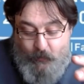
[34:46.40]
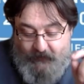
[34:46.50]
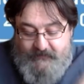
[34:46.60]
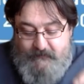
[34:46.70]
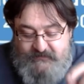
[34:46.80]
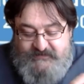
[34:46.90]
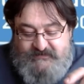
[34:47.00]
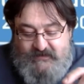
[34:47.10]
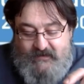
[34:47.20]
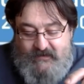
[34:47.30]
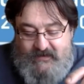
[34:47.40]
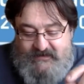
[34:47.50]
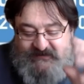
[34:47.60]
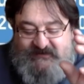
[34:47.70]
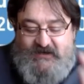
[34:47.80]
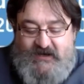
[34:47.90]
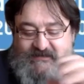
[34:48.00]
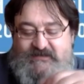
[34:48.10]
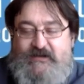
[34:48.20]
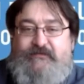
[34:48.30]
What are the most
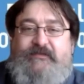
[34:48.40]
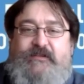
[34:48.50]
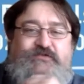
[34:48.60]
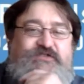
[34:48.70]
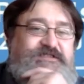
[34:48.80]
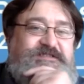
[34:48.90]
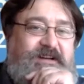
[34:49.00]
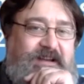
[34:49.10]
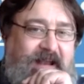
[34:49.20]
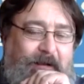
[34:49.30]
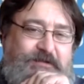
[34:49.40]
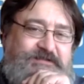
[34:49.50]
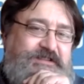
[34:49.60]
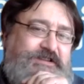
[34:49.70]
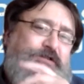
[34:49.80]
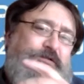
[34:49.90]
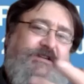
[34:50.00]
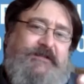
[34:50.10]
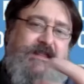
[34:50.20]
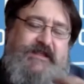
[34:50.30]
exciting future design elements that
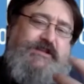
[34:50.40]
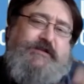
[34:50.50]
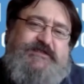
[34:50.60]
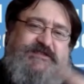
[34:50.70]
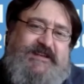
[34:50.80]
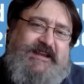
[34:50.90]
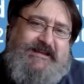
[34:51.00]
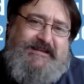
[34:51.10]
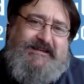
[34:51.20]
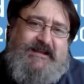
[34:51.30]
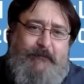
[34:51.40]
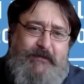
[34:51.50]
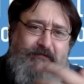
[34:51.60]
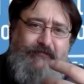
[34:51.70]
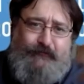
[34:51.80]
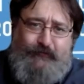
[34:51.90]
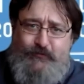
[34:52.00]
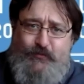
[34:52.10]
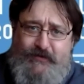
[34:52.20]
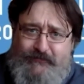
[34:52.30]
you've seen coming
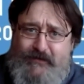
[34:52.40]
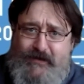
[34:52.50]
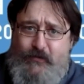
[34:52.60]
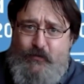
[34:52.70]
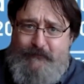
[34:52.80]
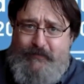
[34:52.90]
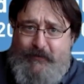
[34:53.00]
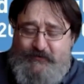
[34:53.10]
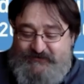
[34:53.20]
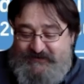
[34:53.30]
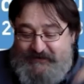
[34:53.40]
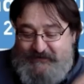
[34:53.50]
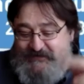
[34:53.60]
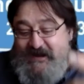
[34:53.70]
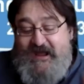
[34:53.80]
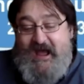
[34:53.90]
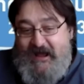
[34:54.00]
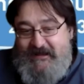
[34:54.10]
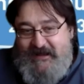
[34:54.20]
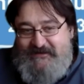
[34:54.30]
through with wind propulsion technology?
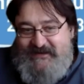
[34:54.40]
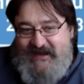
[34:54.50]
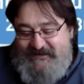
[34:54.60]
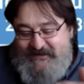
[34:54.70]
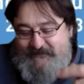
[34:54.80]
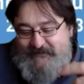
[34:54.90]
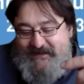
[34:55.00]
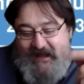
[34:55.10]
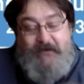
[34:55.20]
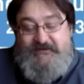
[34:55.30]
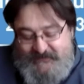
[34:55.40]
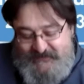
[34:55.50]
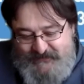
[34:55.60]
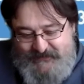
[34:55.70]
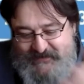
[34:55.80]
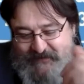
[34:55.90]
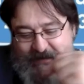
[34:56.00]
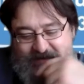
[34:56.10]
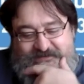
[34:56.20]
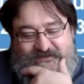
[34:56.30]
Yeah. Oh, so you
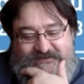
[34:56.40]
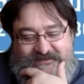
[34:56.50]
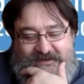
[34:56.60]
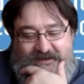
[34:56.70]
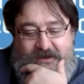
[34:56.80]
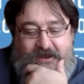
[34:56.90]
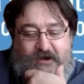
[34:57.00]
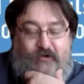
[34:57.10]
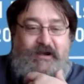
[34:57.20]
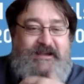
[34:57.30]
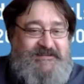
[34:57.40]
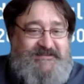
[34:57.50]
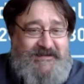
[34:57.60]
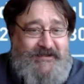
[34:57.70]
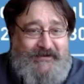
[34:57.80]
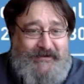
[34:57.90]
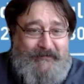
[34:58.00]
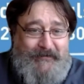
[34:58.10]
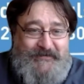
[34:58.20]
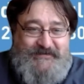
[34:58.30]
mentioned crazy
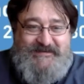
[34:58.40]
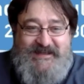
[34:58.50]
earlier on.